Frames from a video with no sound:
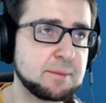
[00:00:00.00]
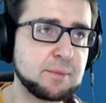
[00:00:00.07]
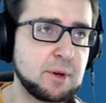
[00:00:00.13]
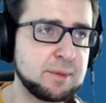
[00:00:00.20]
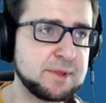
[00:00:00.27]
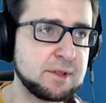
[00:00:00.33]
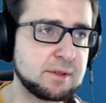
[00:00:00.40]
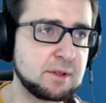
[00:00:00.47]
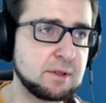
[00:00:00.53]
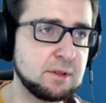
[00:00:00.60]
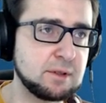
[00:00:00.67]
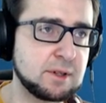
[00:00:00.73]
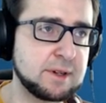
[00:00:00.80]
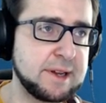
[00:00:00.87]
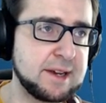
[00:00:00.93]
Probably it's not going to
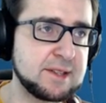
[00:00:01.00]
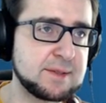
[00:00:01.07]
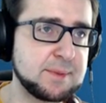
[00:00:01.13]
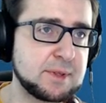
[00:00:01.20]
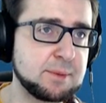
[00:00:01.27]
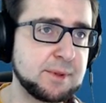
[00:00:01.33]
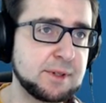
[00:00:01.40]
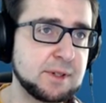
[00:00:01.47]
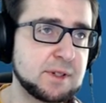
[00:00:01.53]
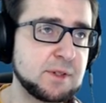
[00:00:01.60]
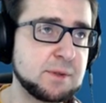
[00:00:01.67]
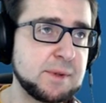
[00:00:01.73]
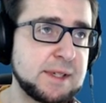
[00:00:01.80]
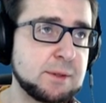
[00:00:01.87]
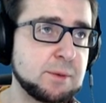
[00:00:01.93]
look nice, but we're going to
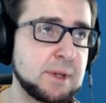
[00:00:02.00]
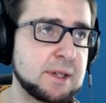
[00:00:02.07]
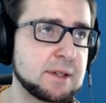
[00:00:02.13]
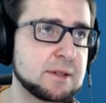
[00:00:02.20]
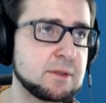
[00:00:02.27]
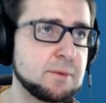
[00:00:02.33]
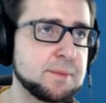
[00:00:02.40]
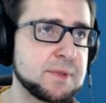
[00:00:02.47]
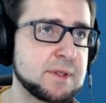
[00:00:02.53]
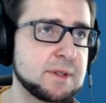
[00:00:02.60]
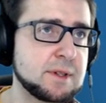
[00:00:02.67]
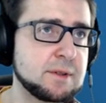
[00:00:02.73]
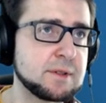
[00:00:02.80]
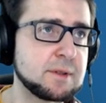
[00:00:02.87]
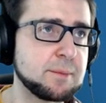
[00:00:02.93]
tweak, tweak this. Oops,
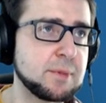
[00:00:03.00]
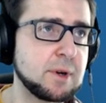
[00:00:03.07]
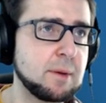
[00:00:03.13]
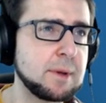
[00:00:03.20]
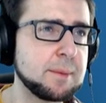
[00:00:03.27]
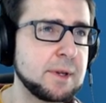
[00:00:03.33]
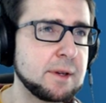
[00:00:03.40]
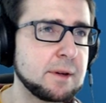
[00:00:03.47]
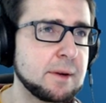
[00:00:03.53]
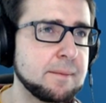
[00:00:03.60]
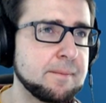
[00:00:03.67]
there's a problem here.